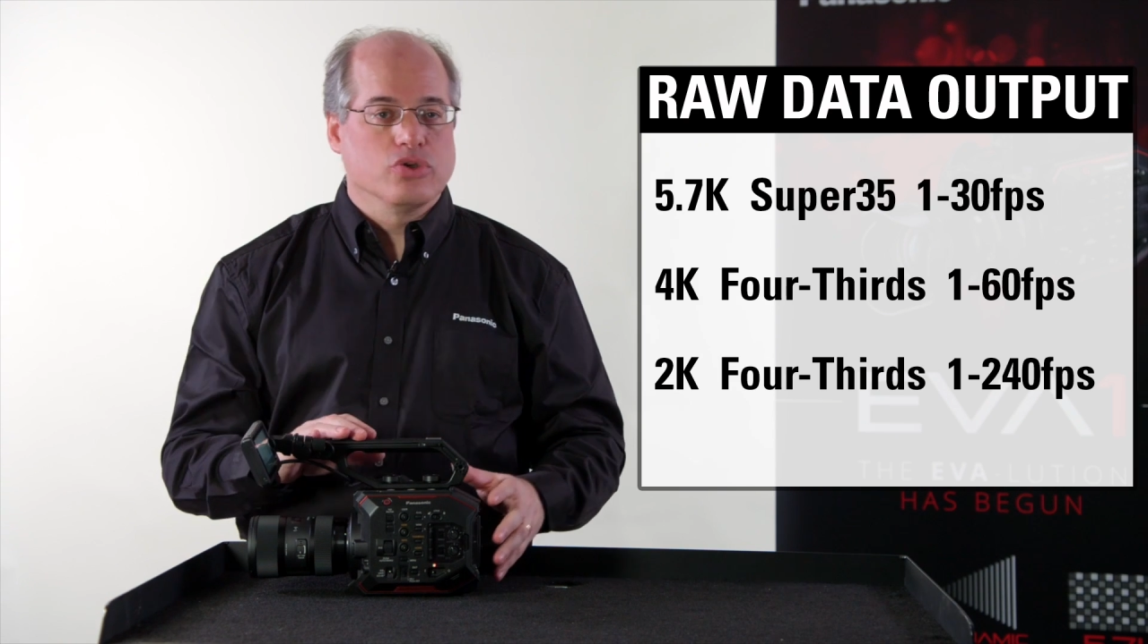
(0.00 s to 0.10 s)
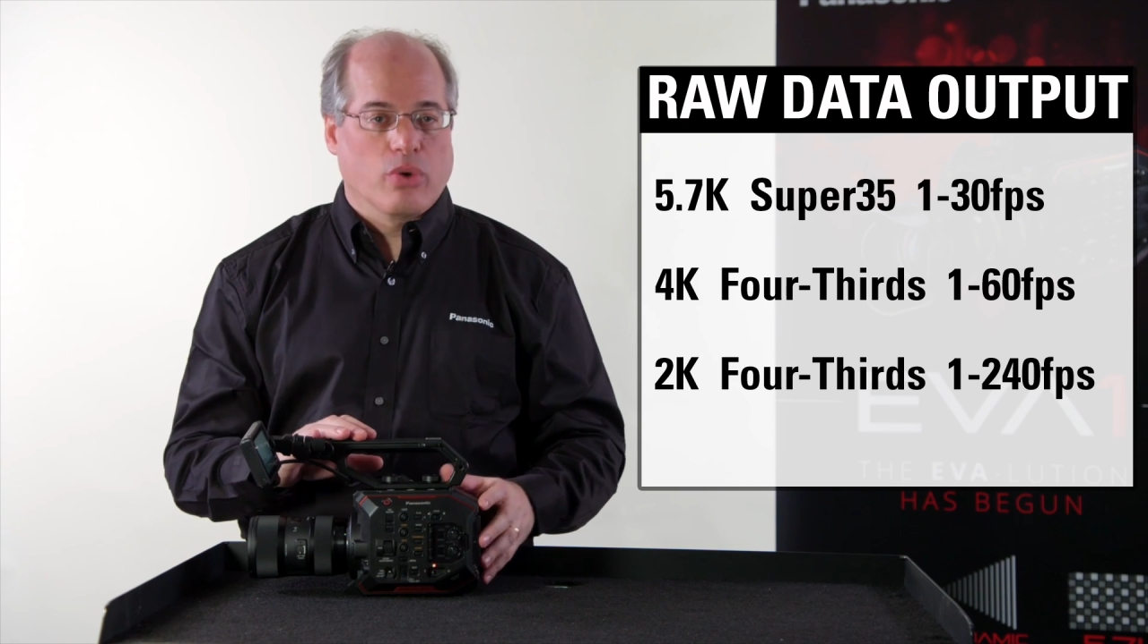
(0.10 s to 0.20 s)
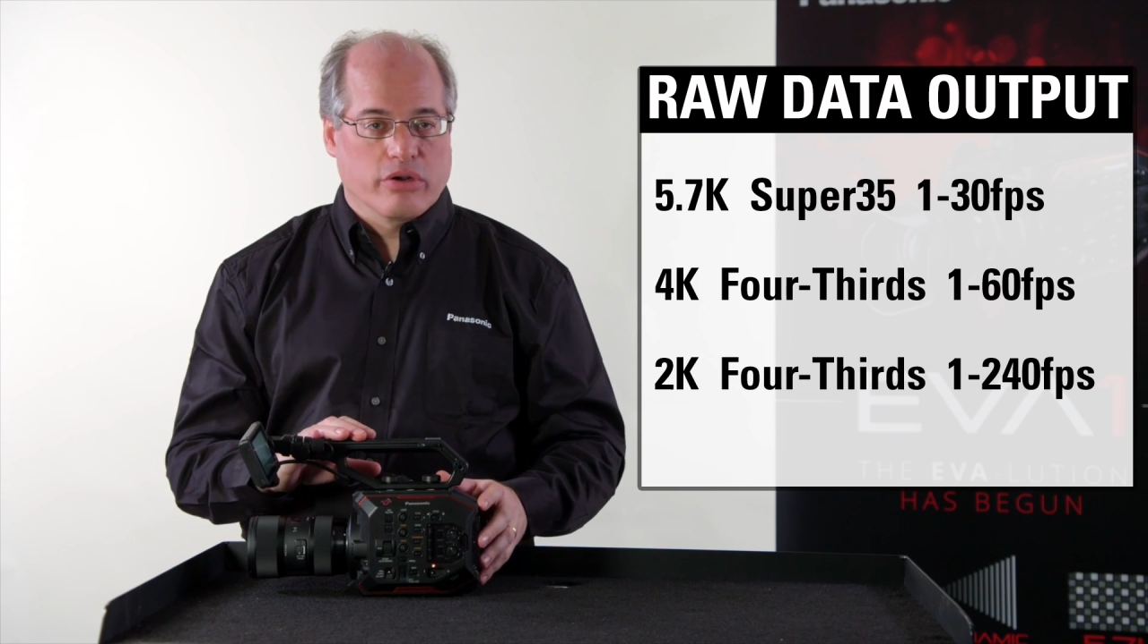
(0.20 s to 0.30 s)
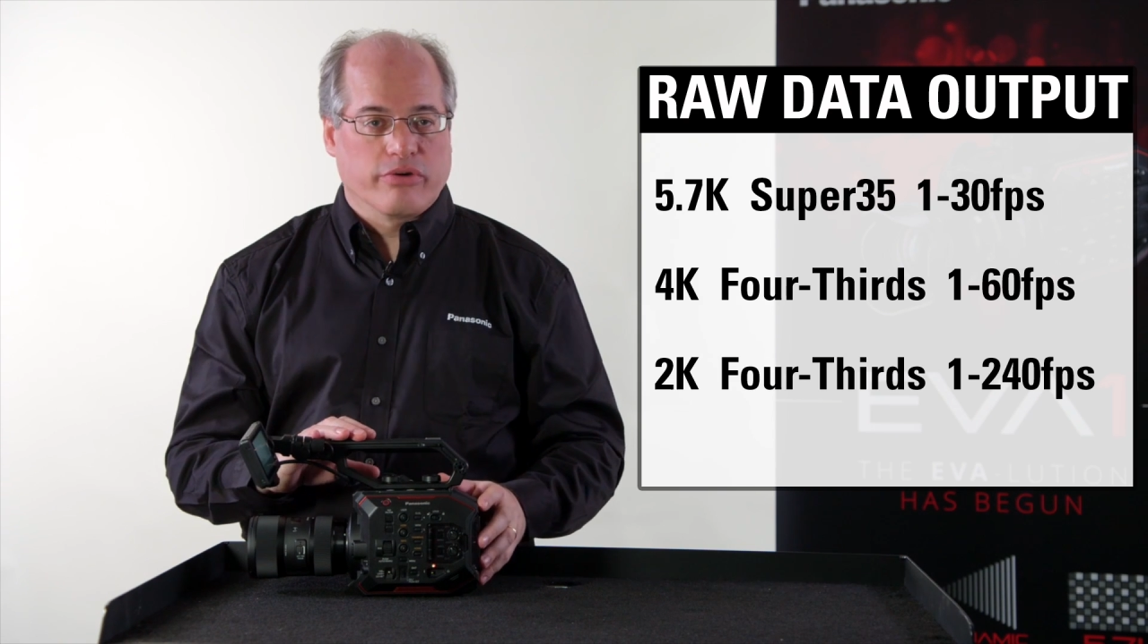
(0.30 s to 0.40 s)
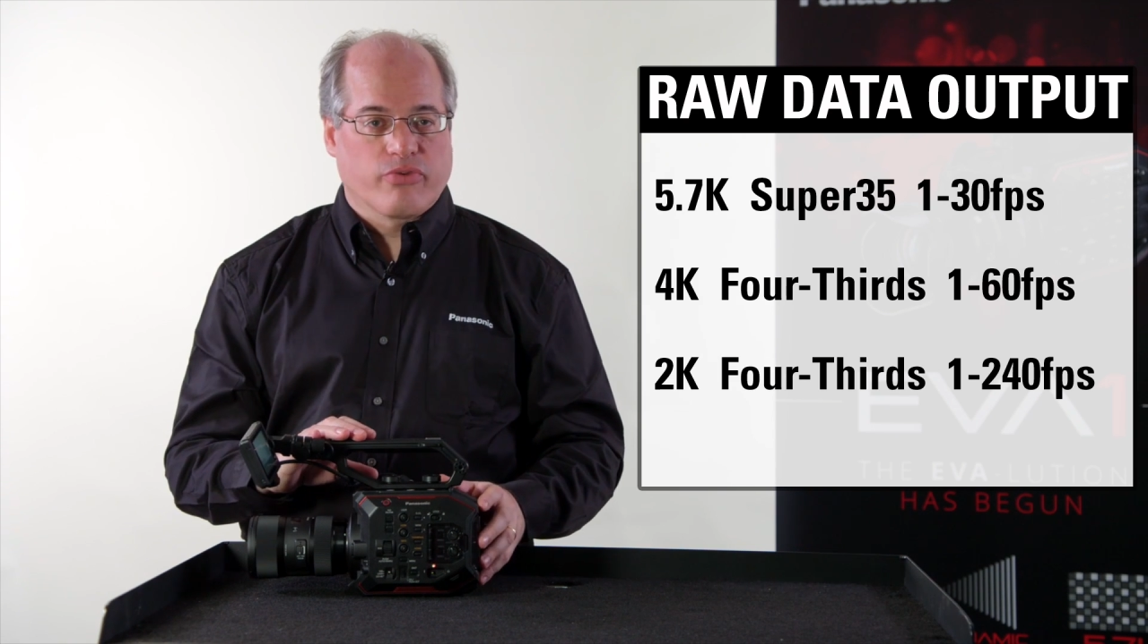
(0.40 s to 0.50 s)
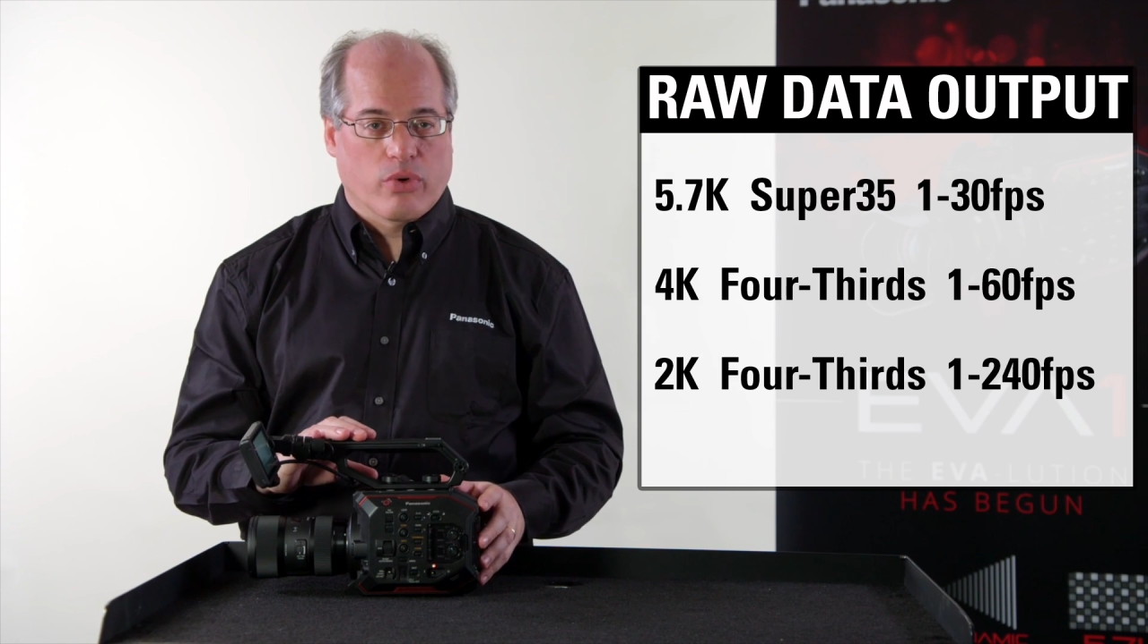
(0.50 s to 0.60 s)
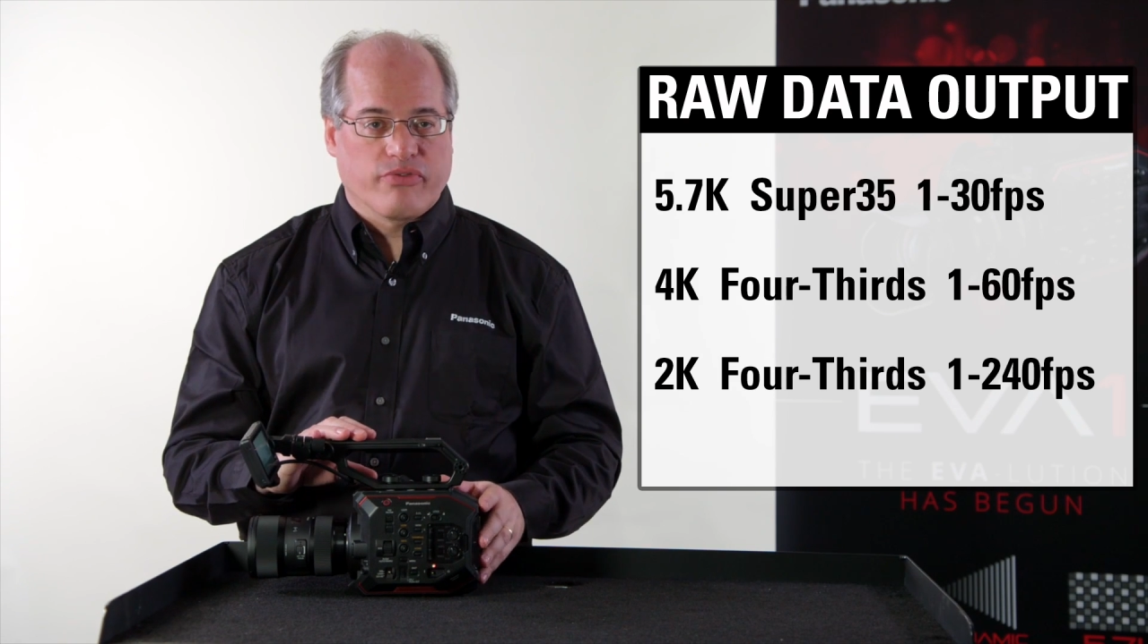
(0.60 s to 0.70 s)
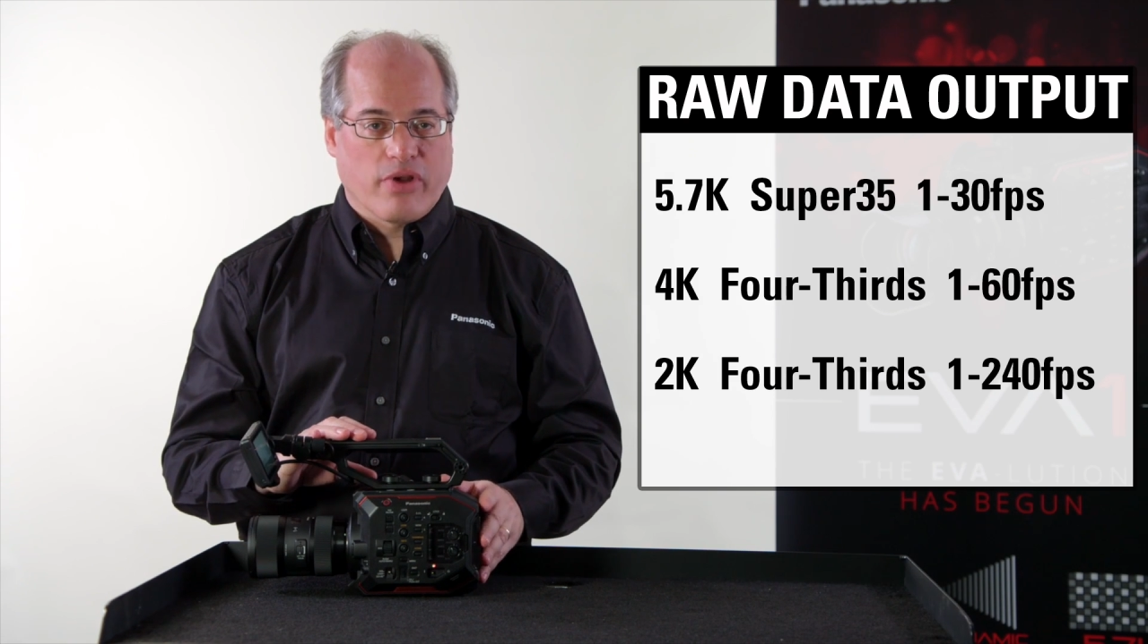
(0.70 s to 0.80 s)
240